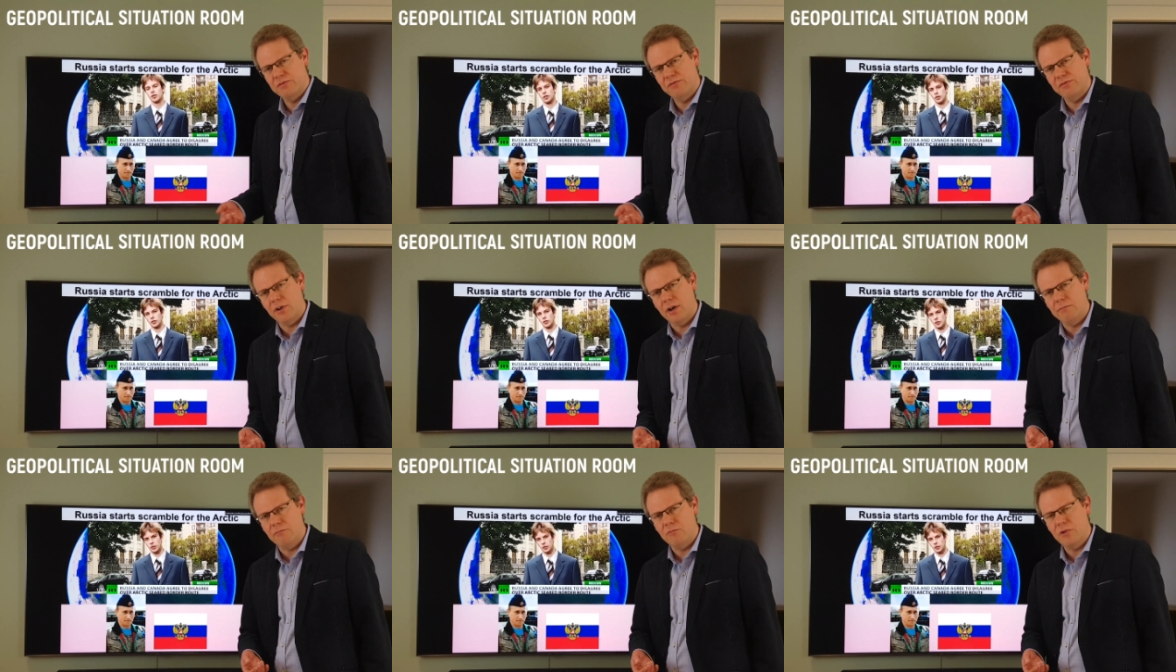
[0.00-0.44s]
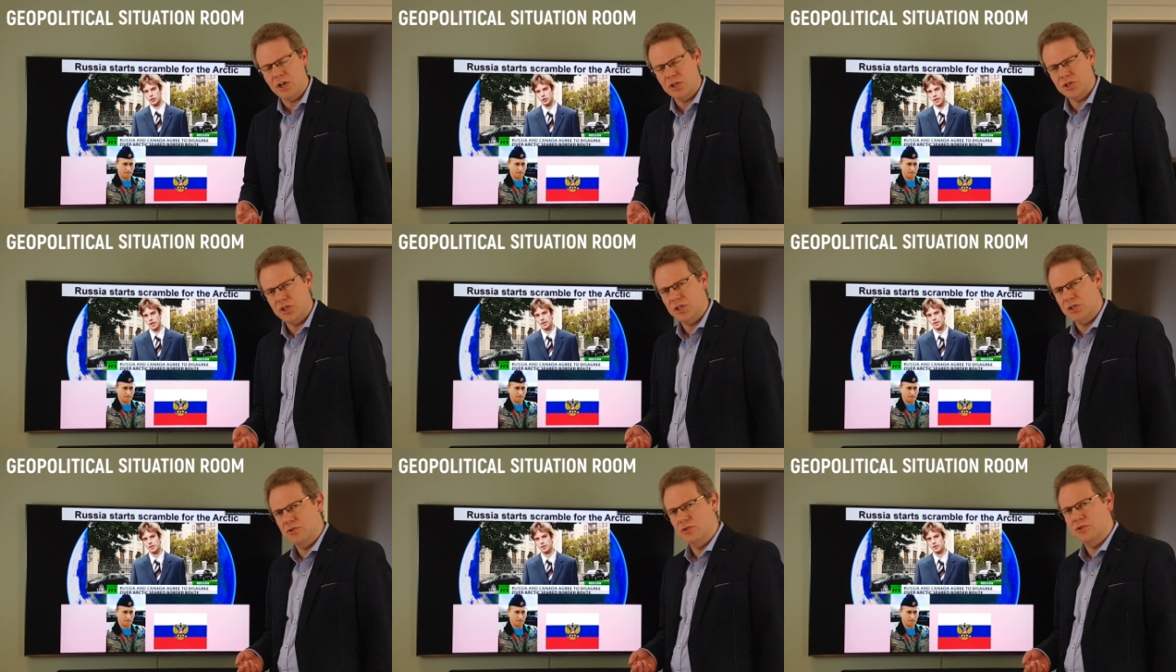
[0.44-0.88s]
from
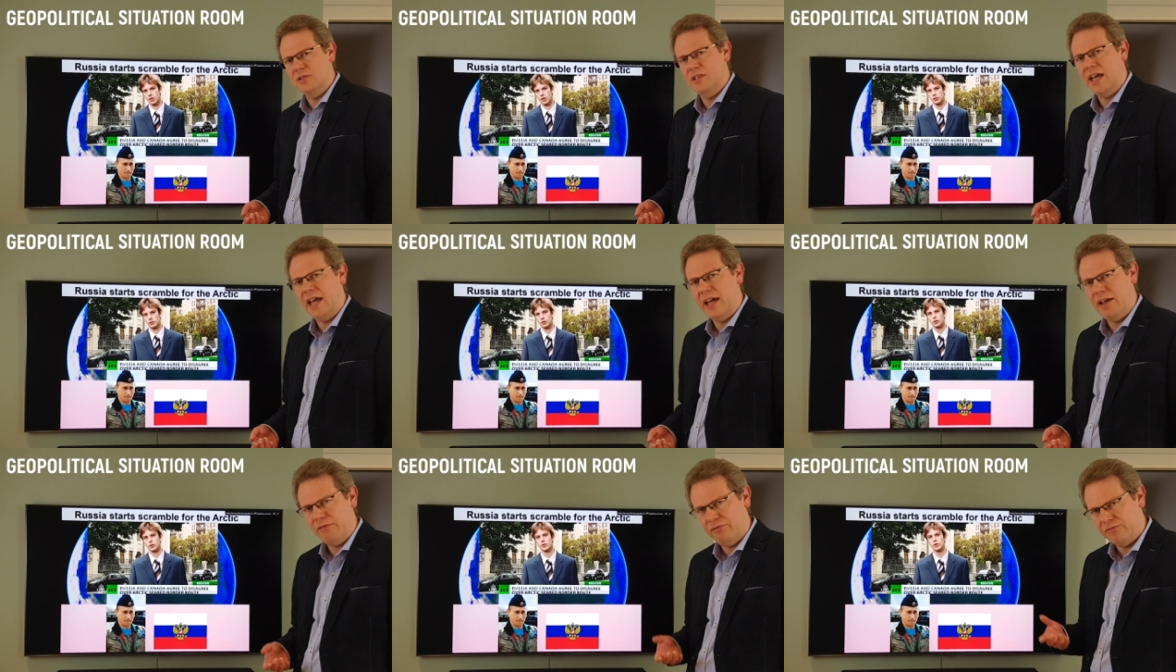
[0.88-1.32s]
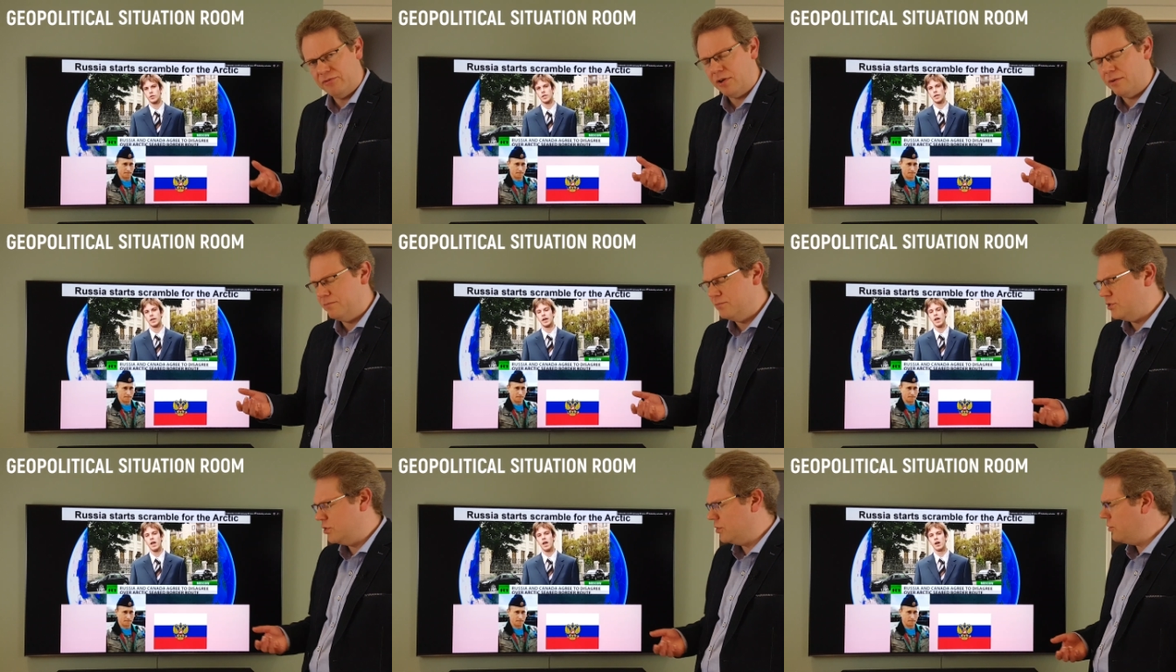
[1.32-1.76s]
Russia Today
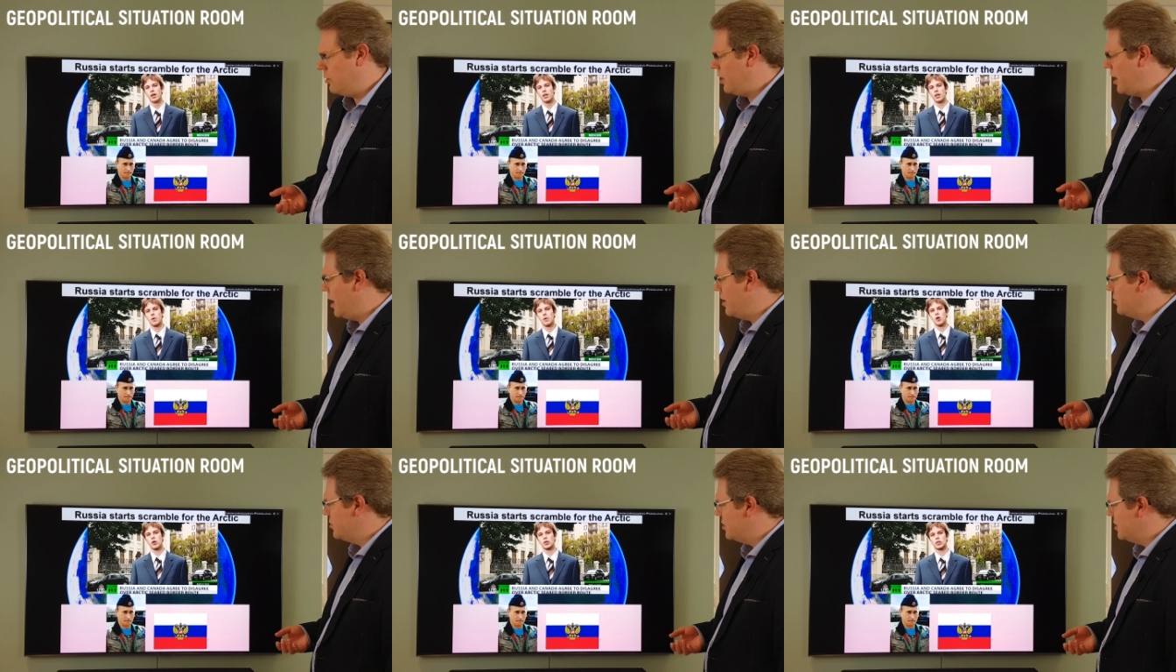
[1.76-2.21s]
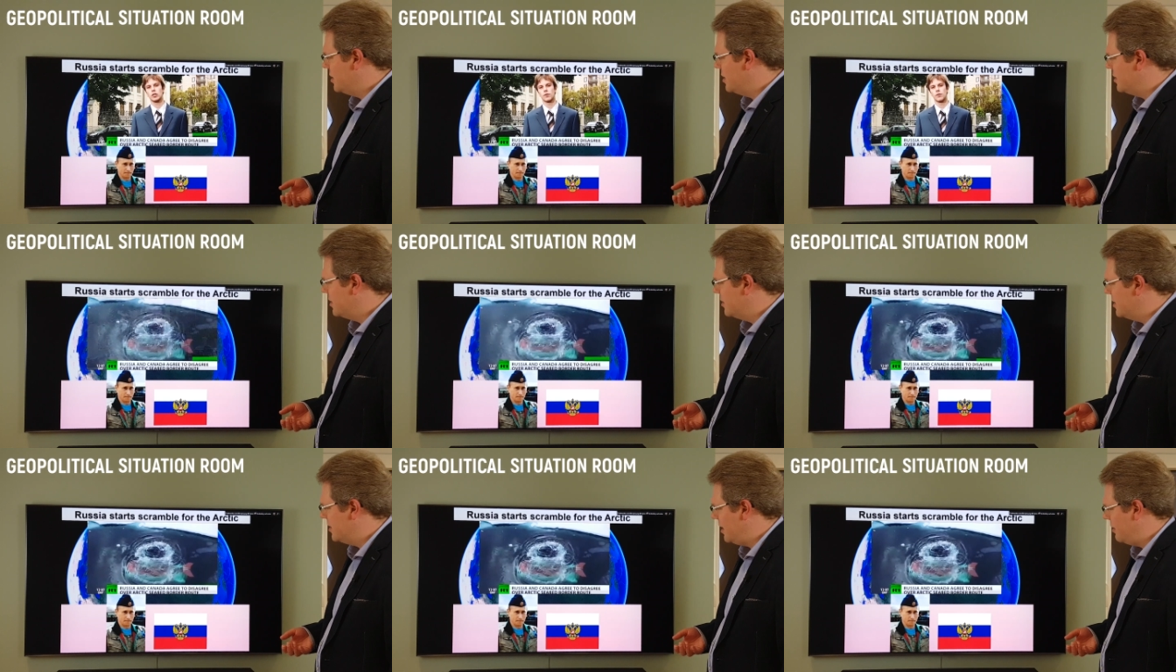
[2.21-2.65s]
from
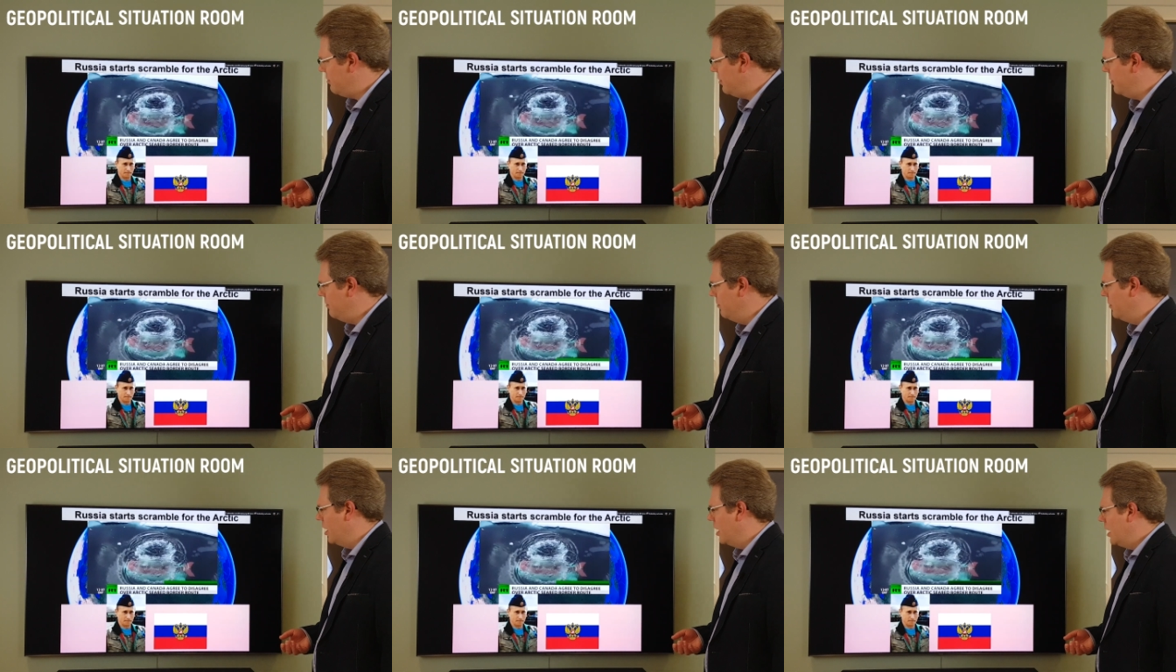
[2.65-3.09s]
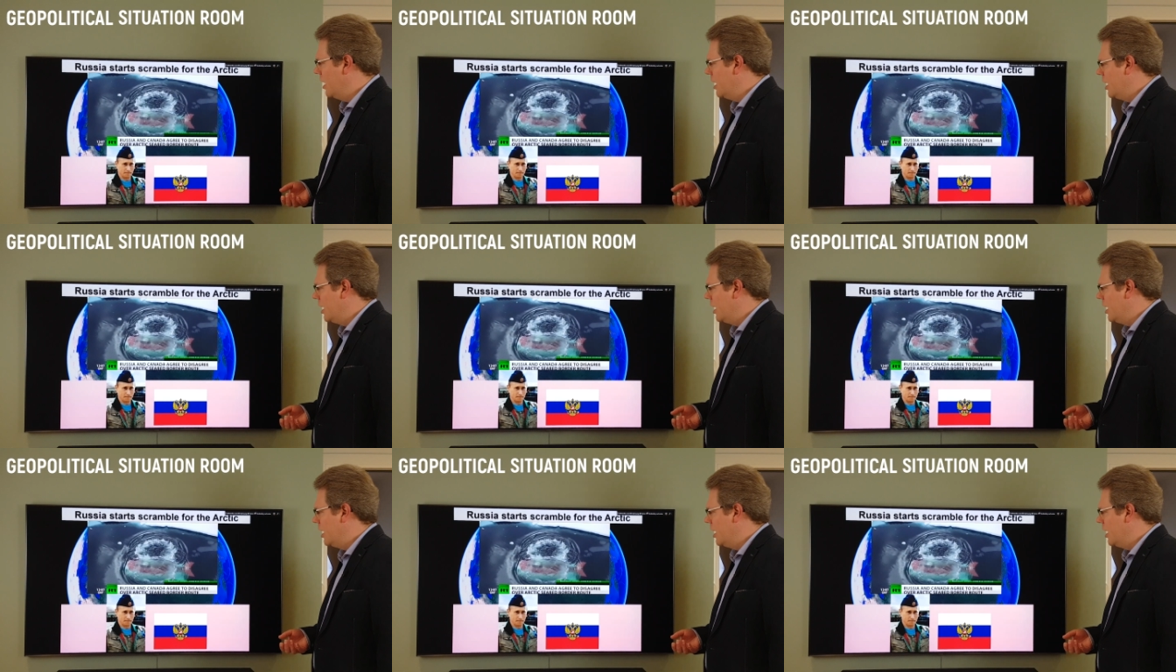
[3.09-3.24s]
2007,